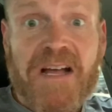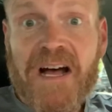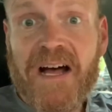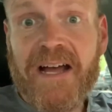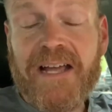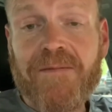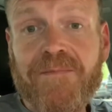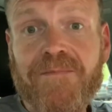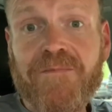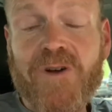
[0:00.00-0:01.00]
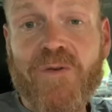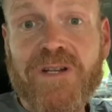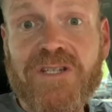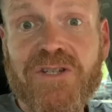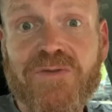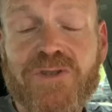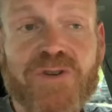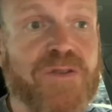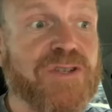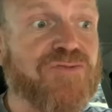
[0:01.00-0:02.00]
I am going to
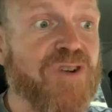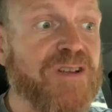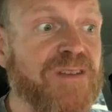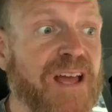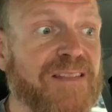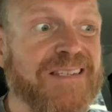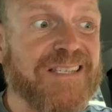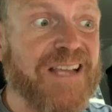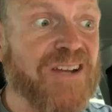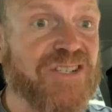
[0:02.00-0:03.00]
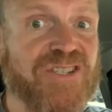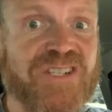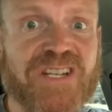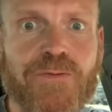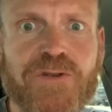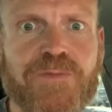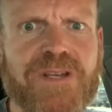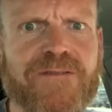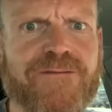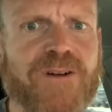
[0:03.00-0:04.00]
enjoy this run. And this is actually just going to be
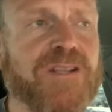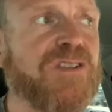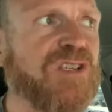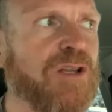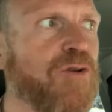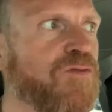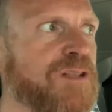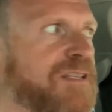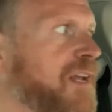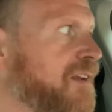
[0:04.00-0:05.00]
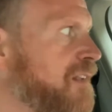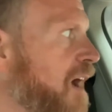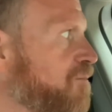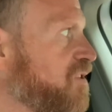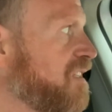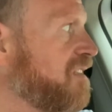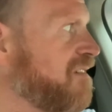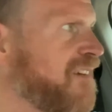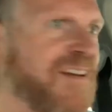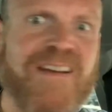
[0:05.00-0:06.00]
a fun, slow run today. I'm just
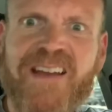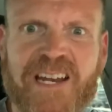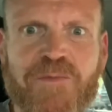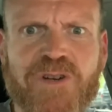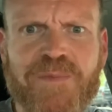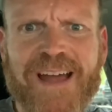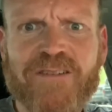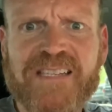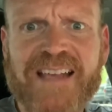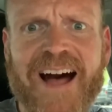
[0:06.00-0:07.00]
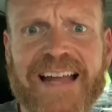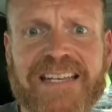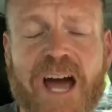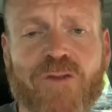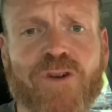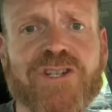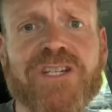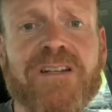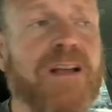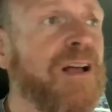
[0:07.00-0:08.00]
in the mood to be outside, not rush
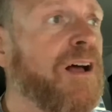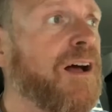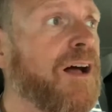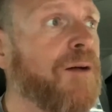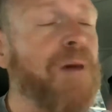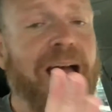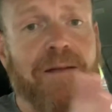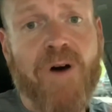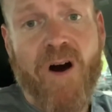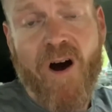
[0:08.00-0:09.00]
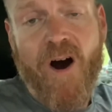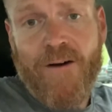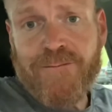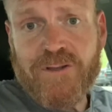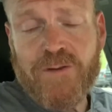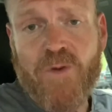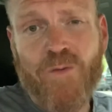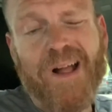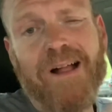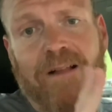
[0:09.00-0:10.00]
it. Um, I am off tomorrow.
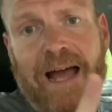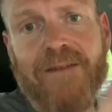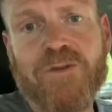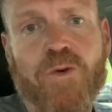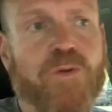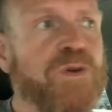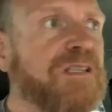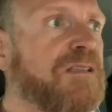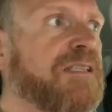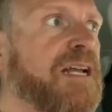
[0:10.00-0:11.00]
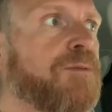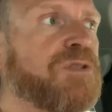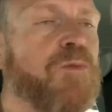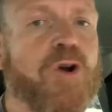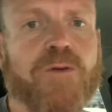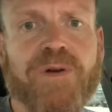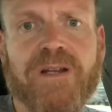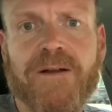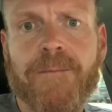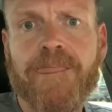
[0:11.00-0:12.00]
Well, I have to work Winston-Salem tomorrow, but
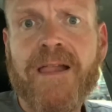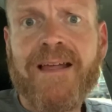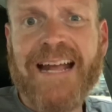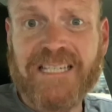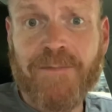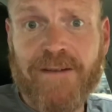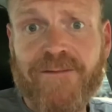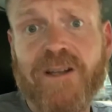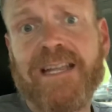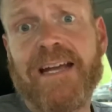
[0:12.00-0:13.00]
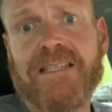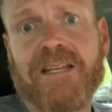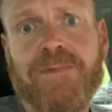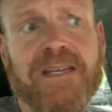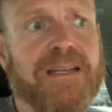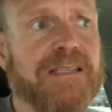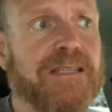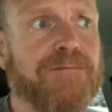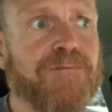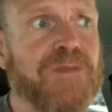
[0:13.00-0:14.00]
um, it's going to be a fun day. It's going to be uh,
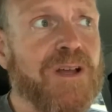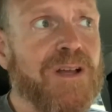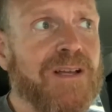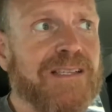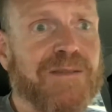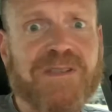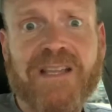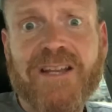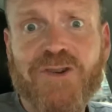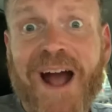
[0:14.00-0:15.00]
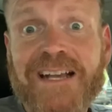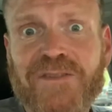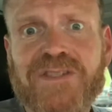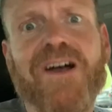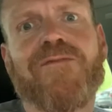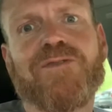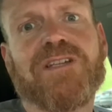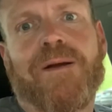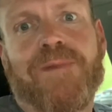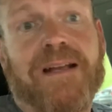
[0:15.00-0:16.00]
some some interactive stuff, which
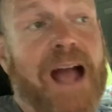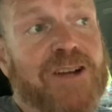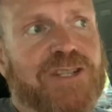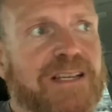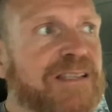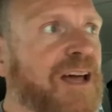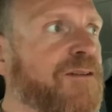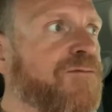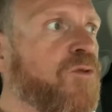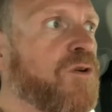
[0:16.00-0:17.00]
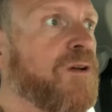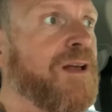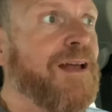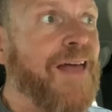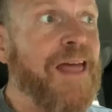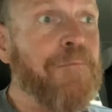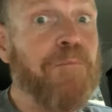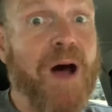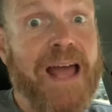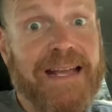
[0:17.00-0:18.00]
I'm actually excited for. And then
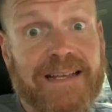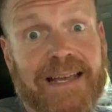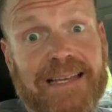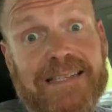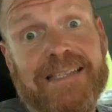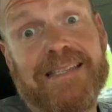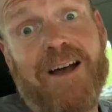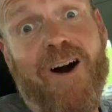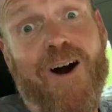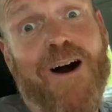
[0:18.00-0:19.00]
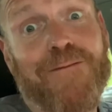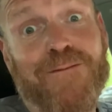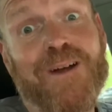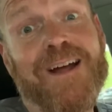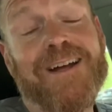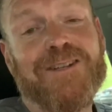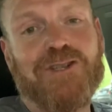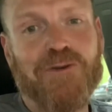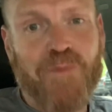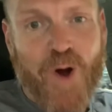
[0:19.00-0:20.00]
Mike is off
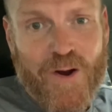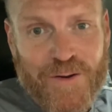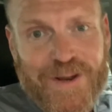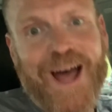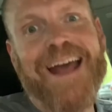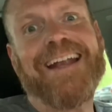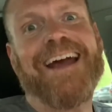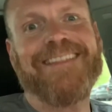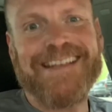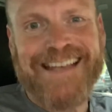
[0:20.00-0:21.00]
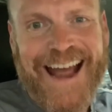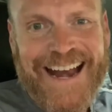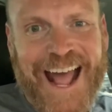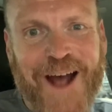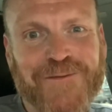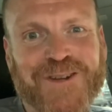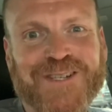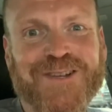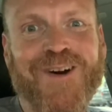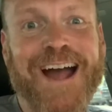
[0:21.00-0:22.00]
tomorrow night and the night after.
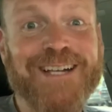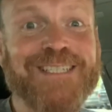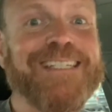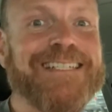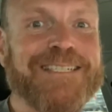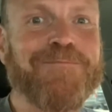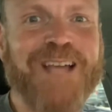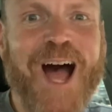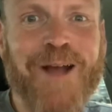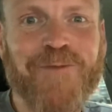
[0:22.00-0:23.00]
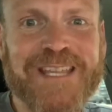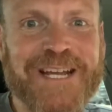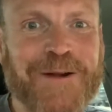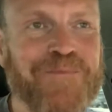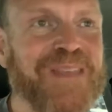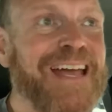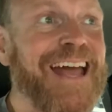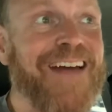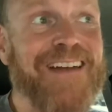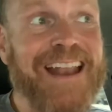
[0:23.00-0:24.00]
So I actually get some time with him.
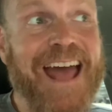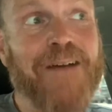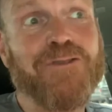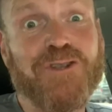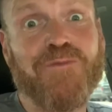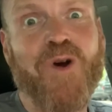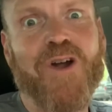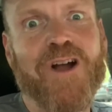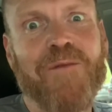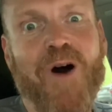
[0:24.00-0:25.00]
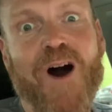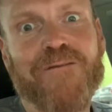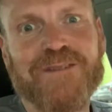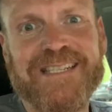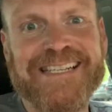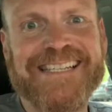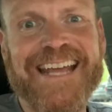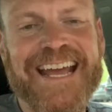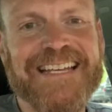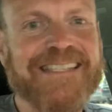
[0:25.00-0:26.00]
And then after tomorrow, I'm off for six
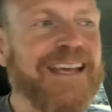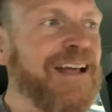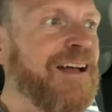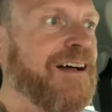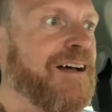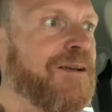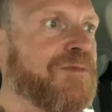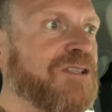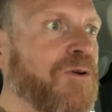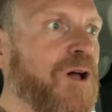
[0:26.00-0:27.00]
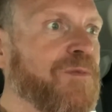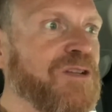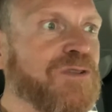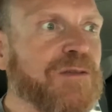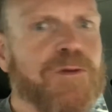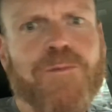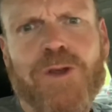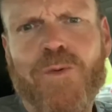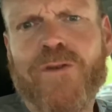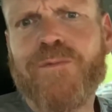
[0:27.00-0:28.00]
days. Um, so I'll be doing some
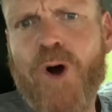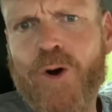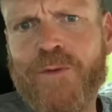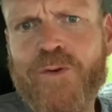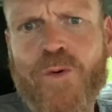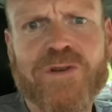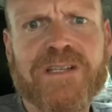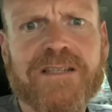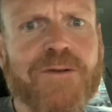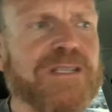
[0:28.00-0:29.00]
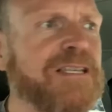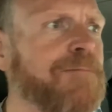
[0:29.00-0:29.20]
computer work from home, of course, because I always keep